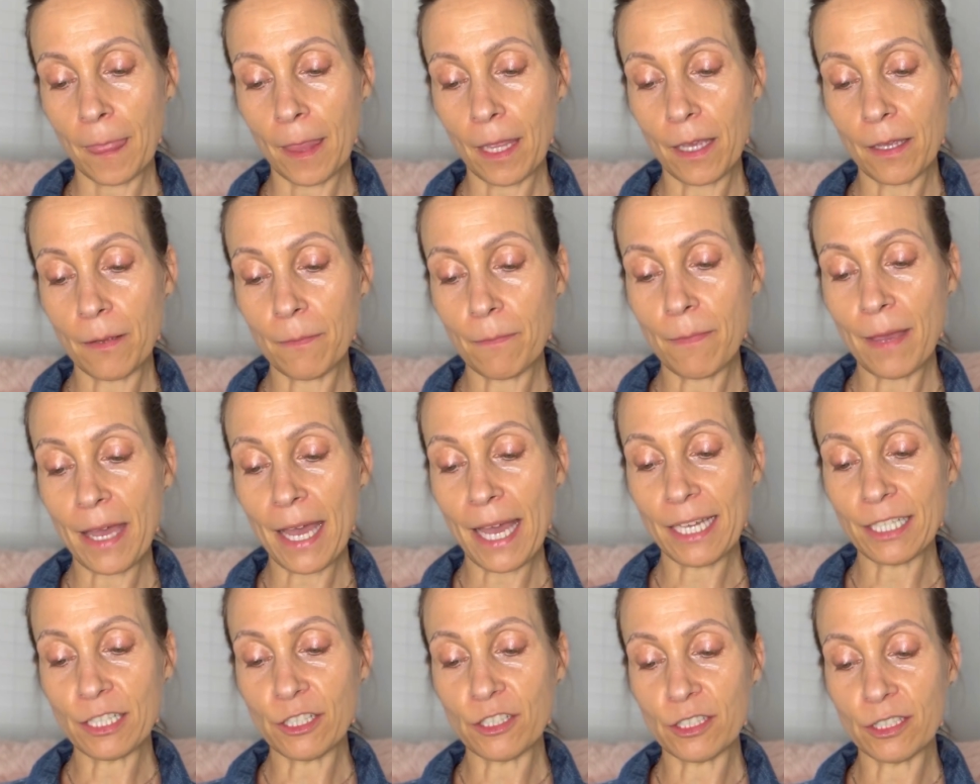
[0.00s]

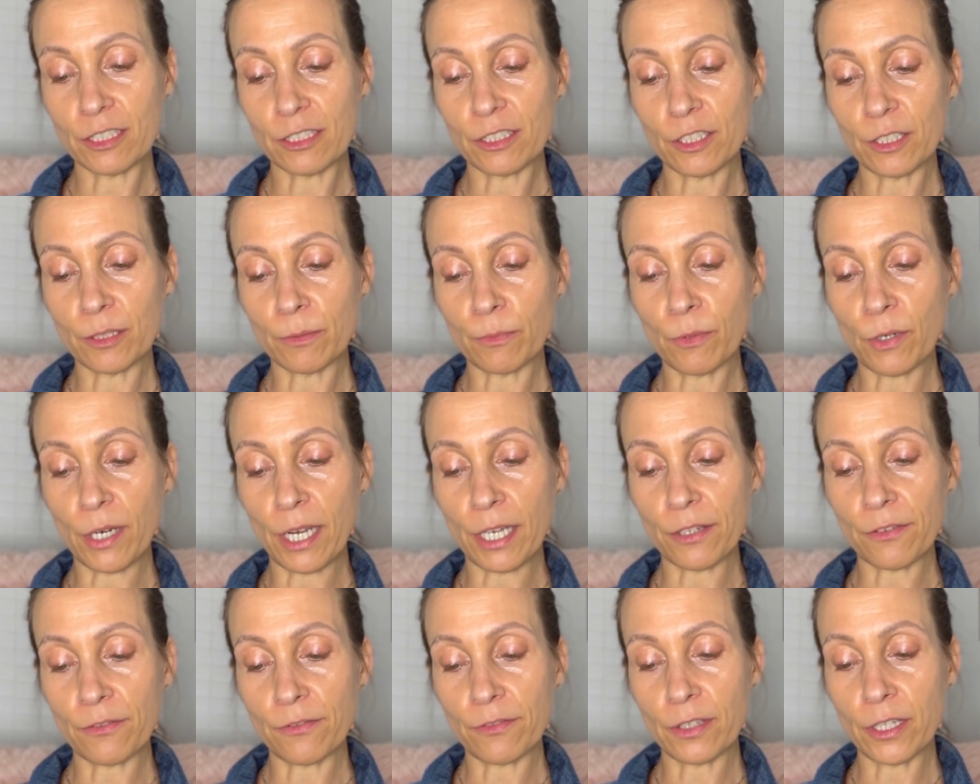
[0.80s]
Imagine your
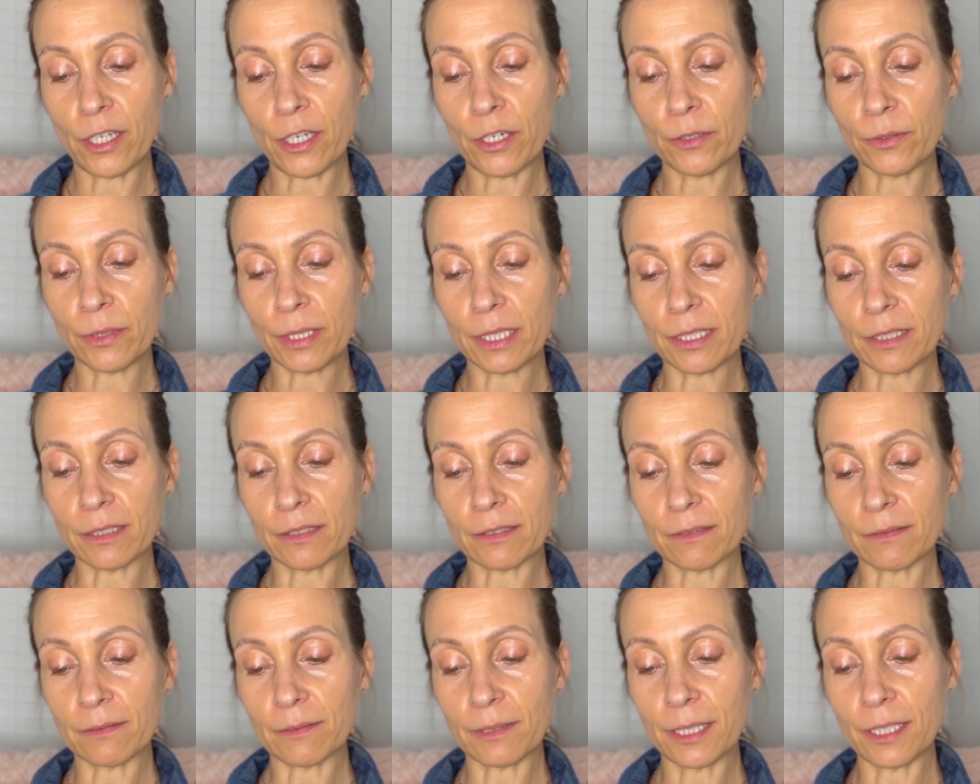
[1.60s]
breath
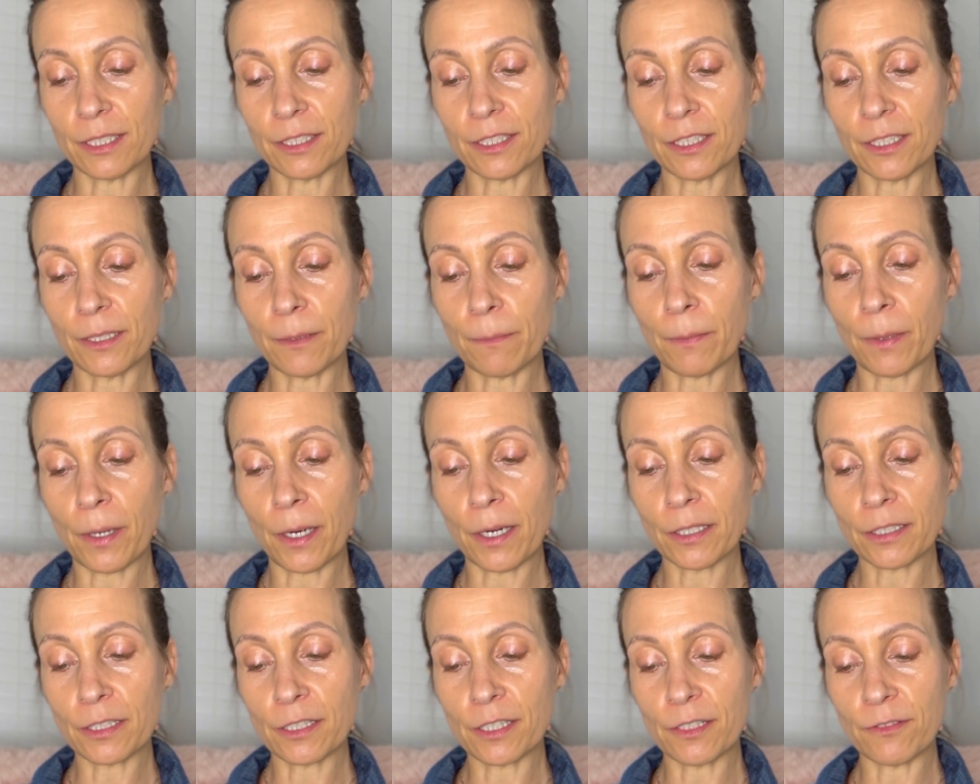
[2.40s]
flowing into the
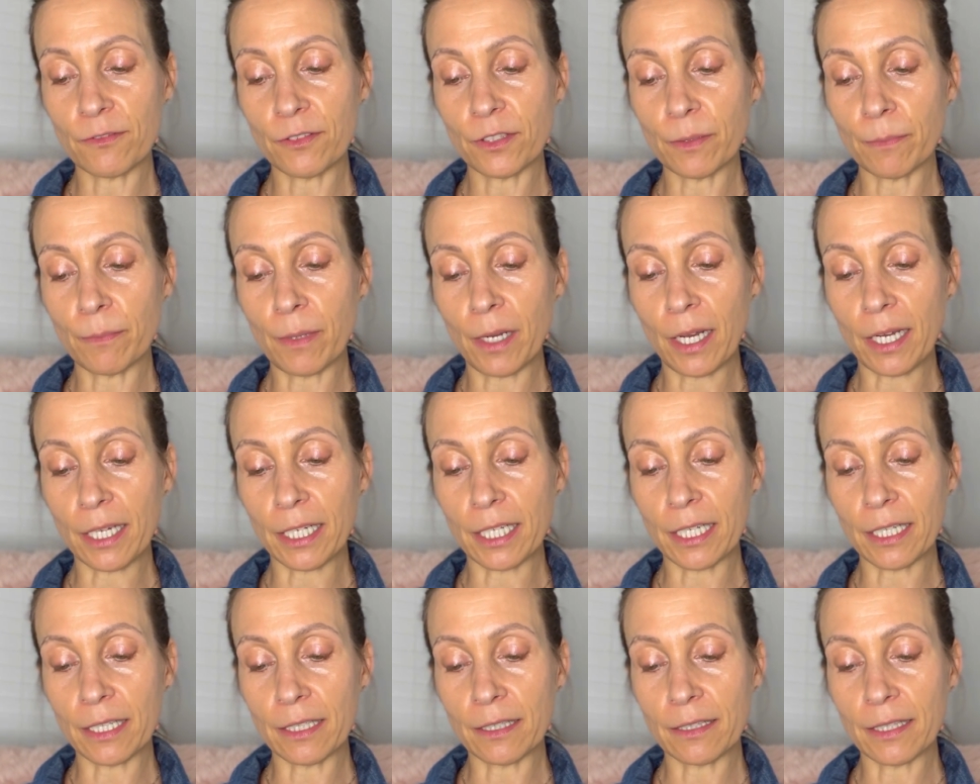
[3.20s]
parts of your
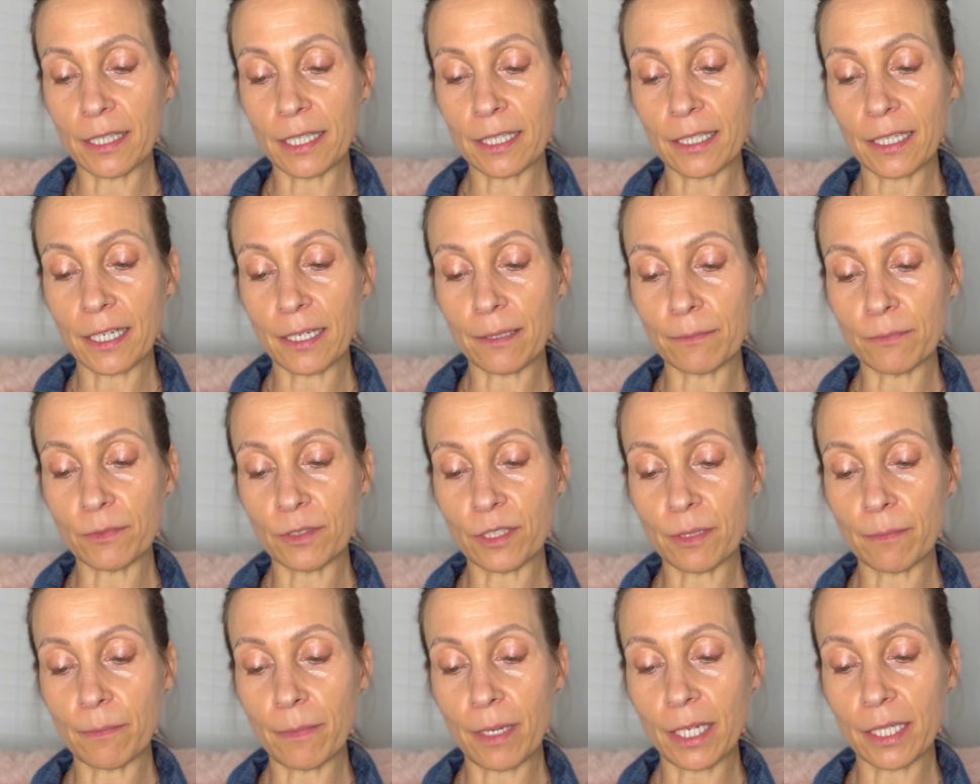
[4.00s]
body that come
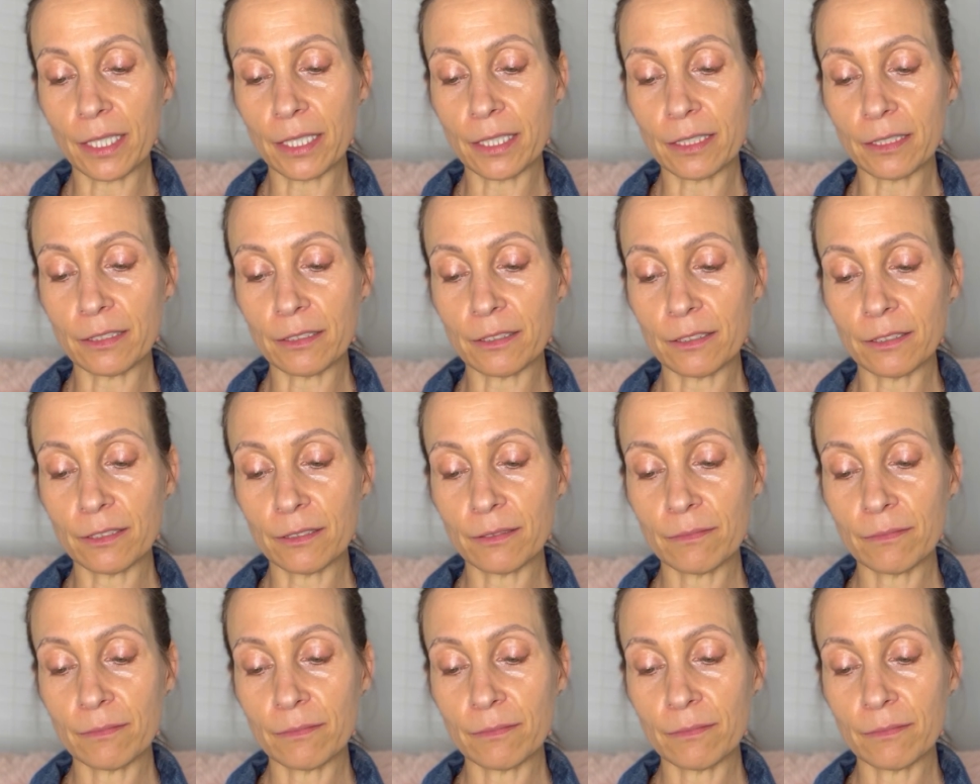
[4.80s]
to mind,